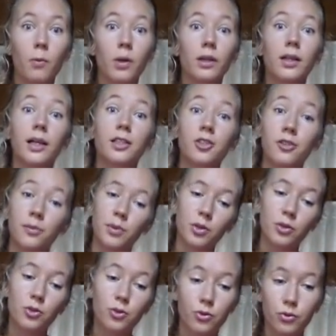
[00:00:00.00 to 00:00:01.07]
will
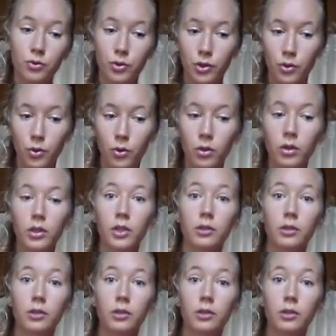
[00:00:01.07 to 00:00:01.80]
contribute to your